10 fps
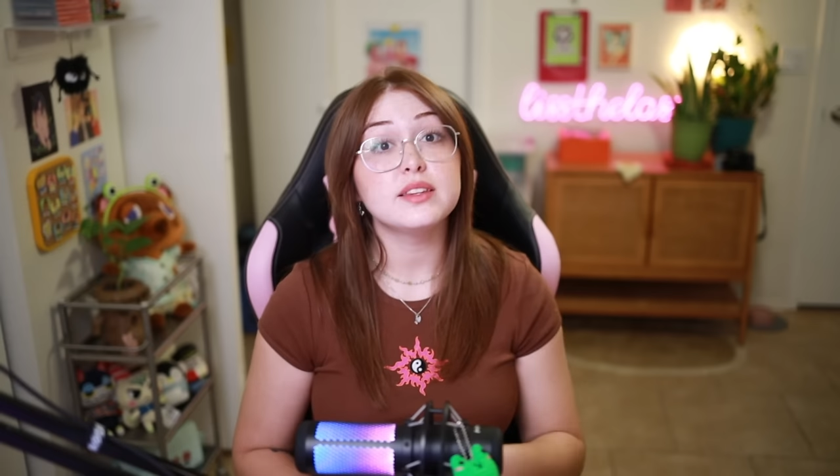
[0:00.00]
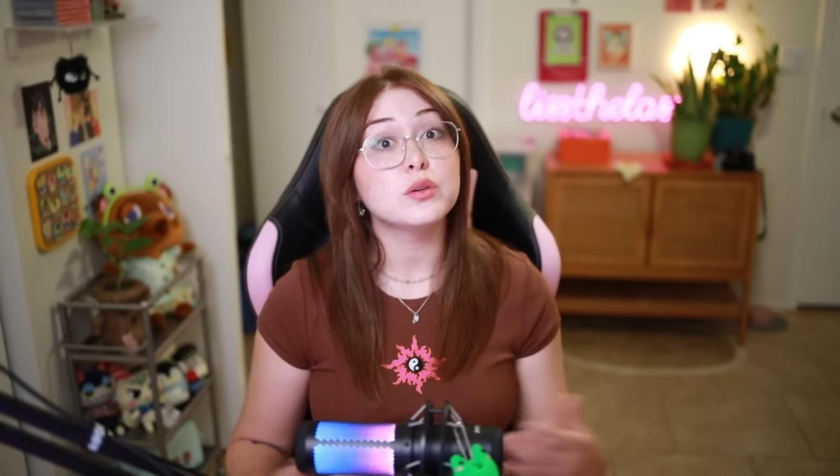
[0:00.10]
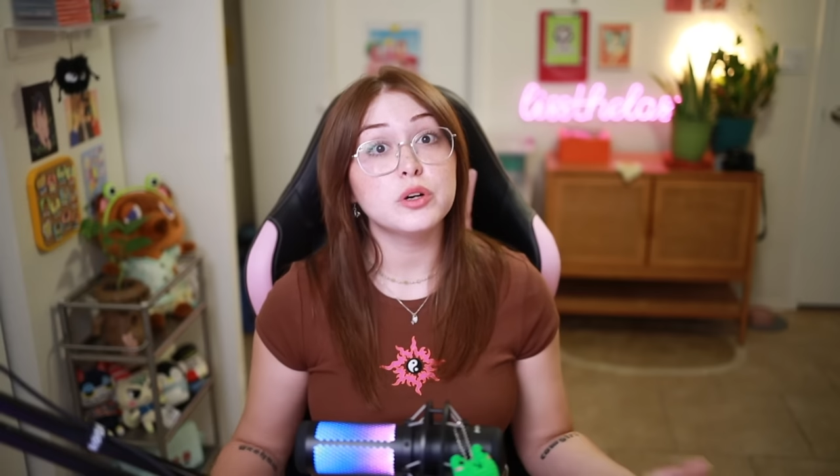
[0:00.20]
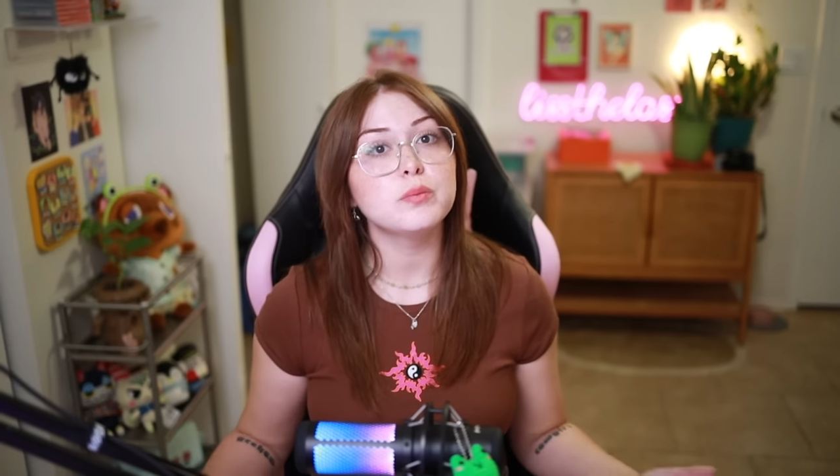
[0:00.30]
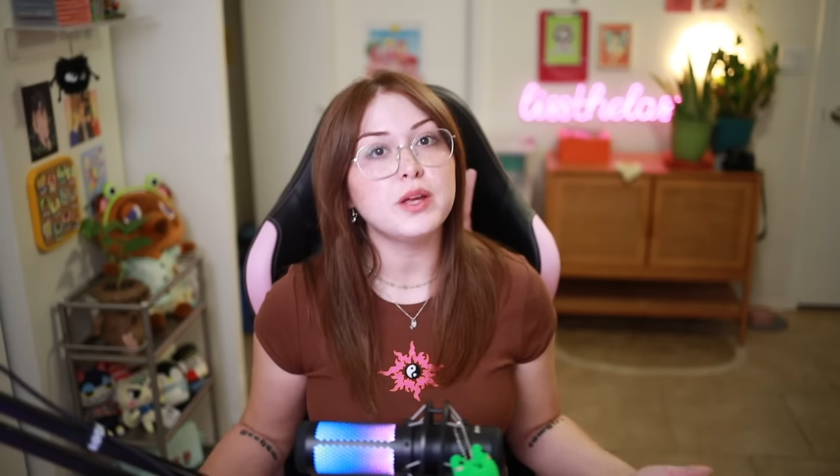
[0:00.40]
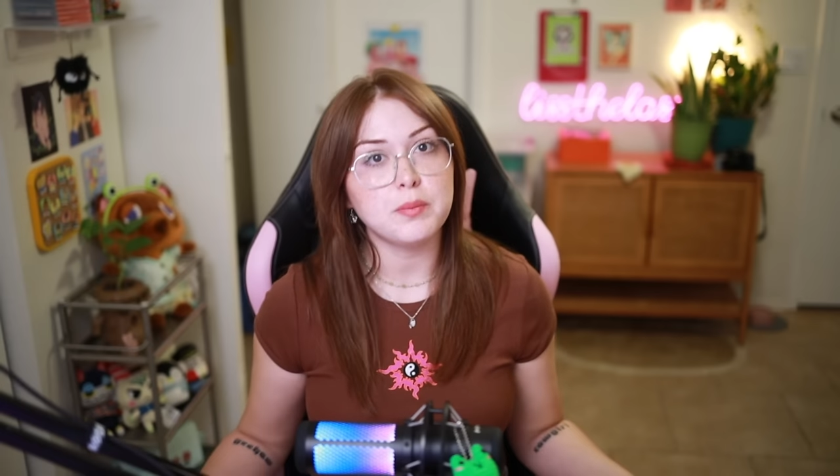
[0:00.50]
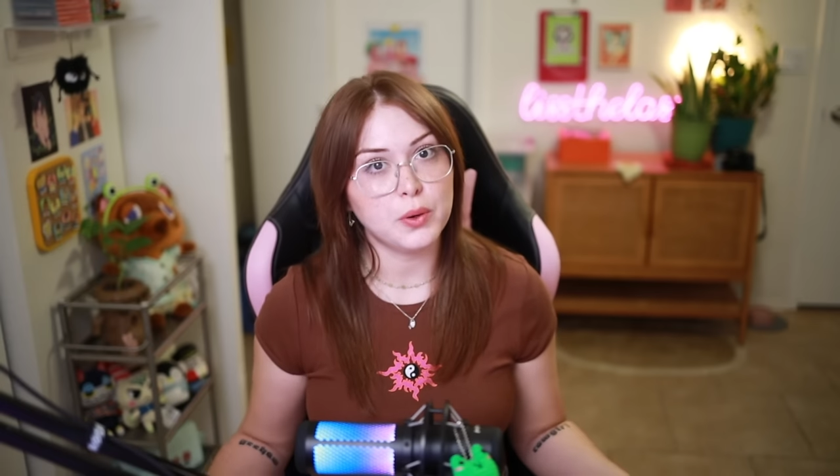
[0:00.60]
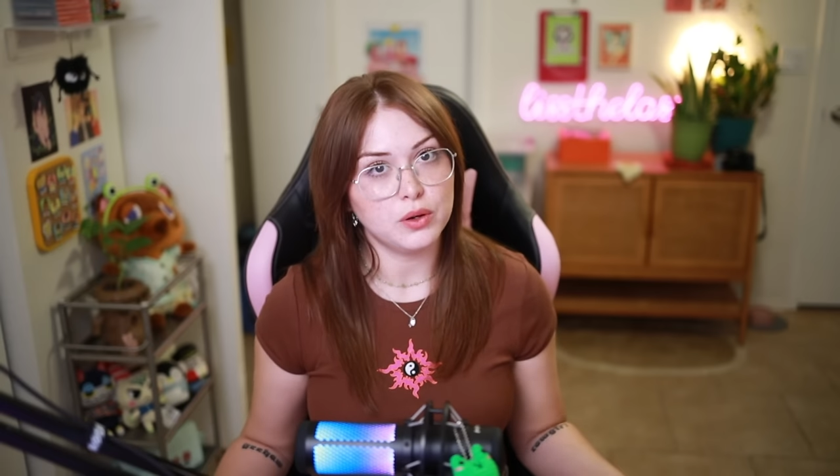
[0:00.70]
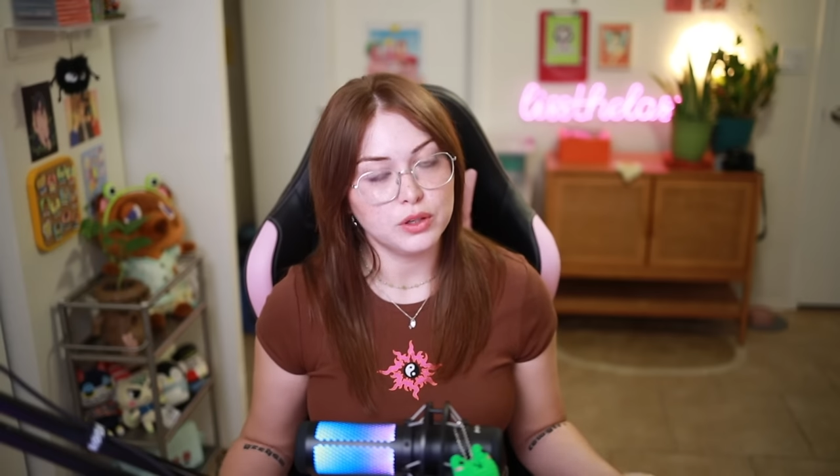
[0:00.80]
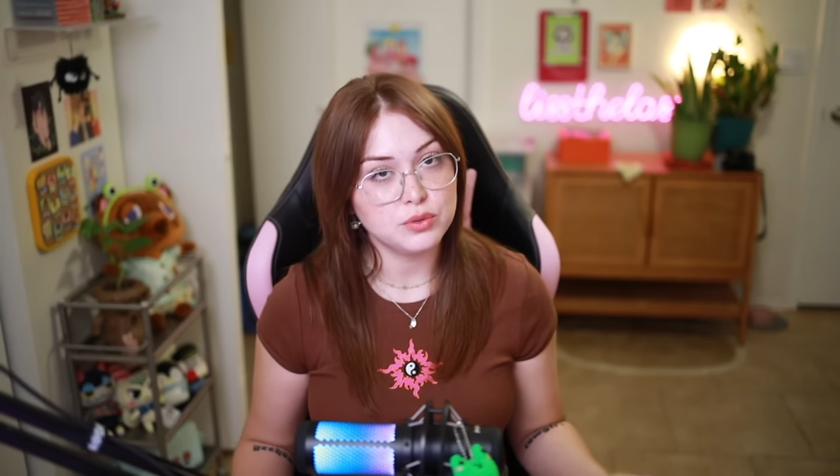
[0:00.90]
there were
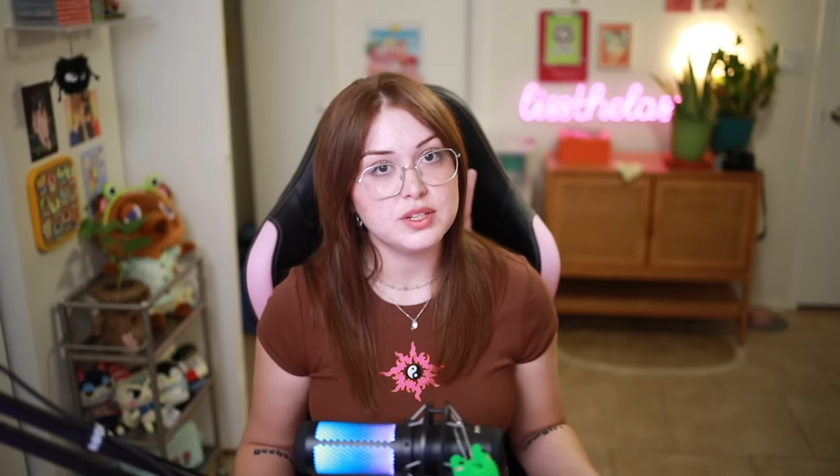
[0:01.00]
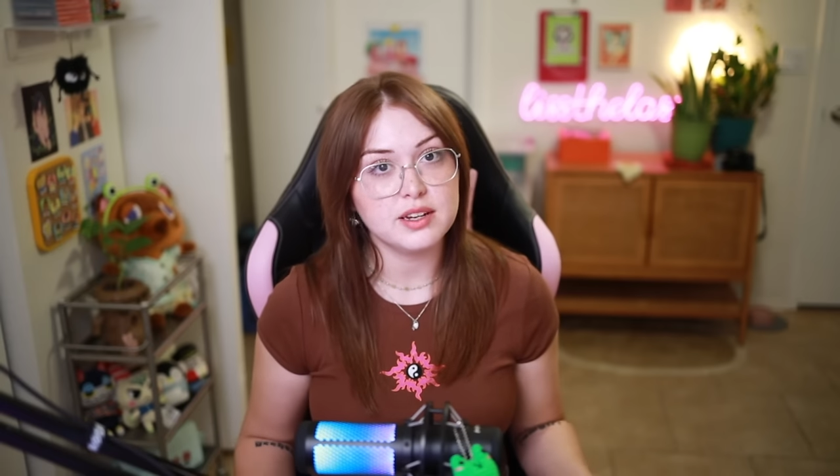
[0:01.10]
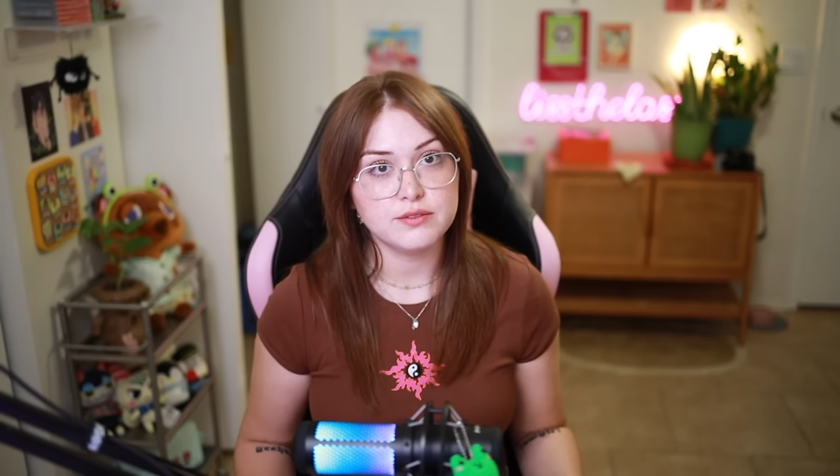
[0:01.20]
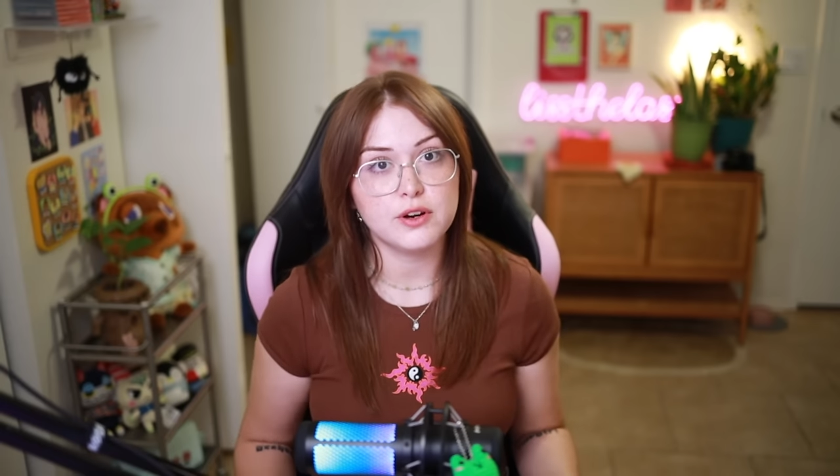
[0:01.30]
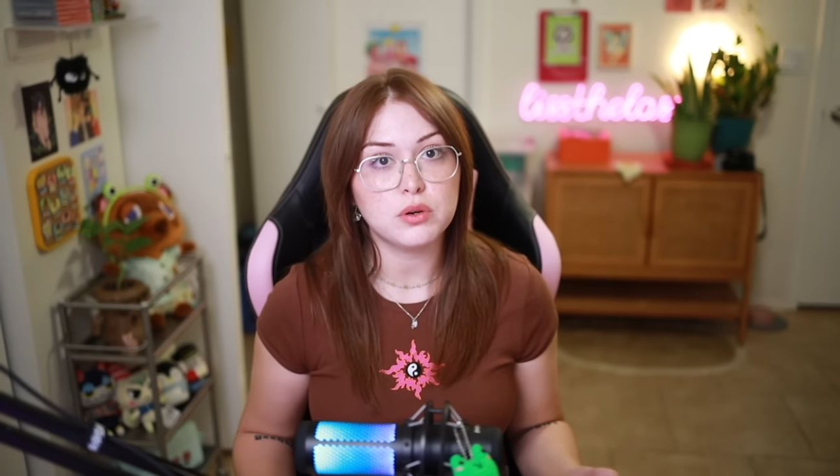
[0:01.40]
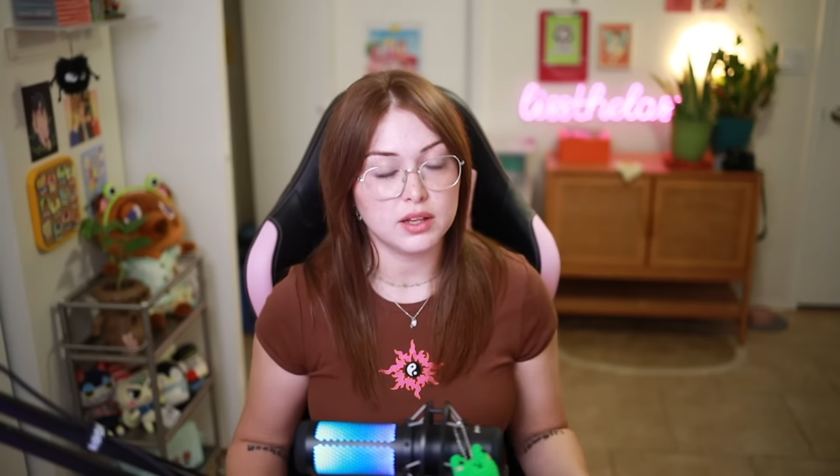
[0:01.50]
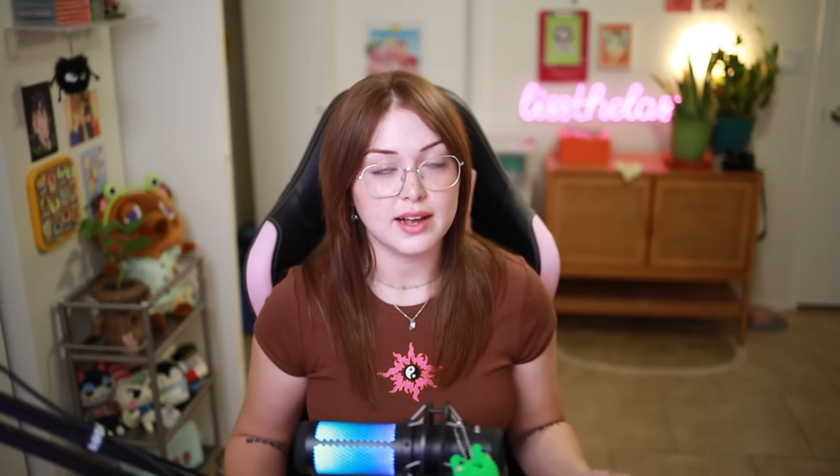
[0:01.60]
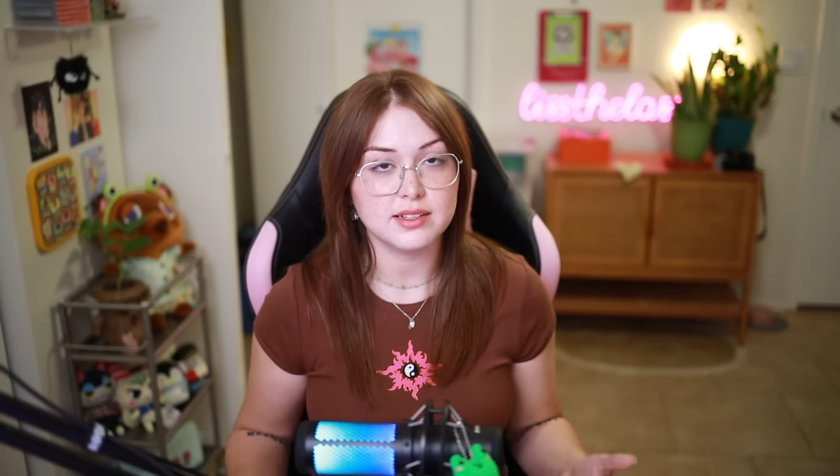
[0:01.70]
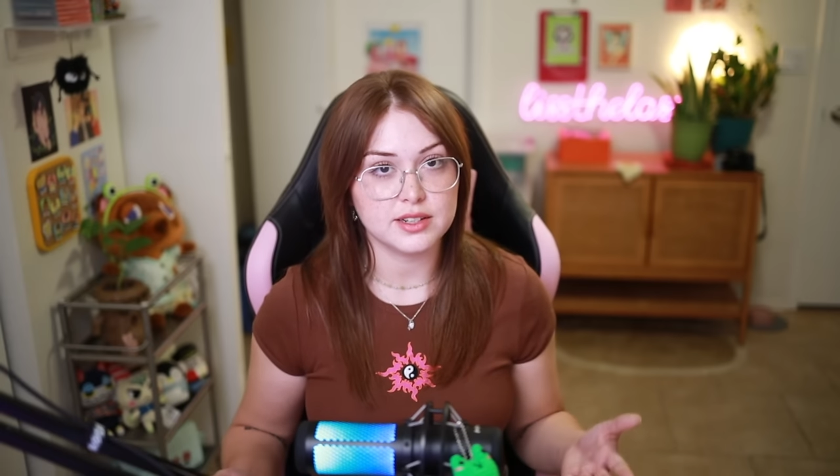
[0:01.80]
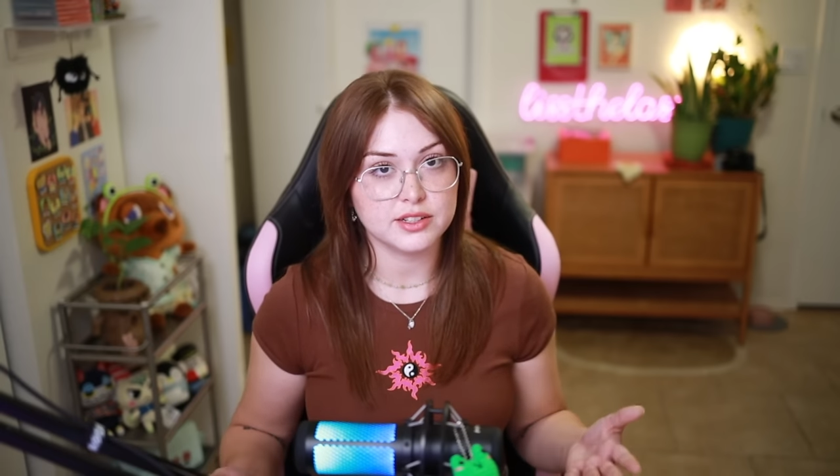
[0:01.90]
people who did
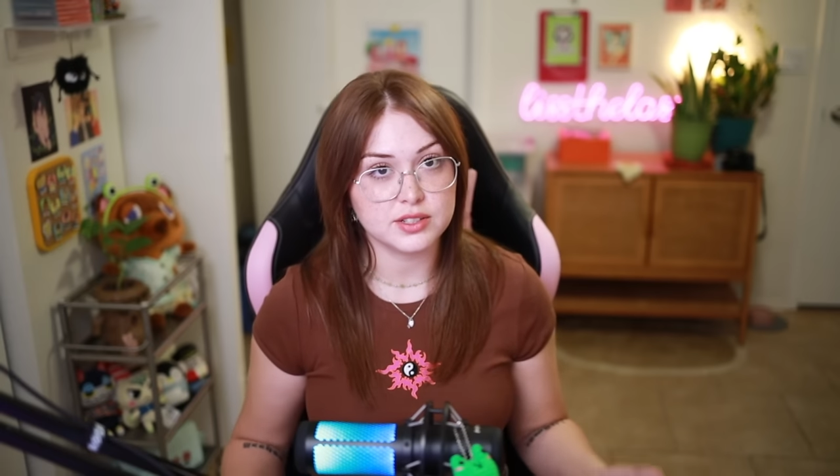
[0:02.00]
vocalize their